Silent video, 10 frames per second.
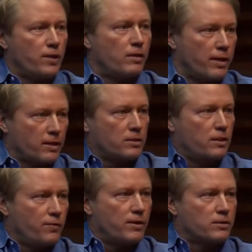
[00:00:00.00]
legacy
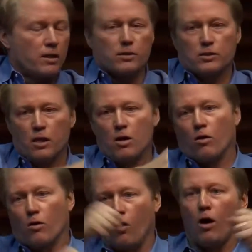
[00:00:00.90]
DaVita centers
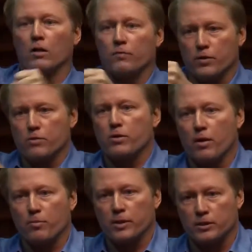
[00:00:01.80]
or all of the new
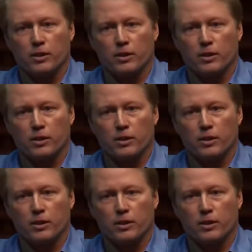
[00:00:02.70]
companies.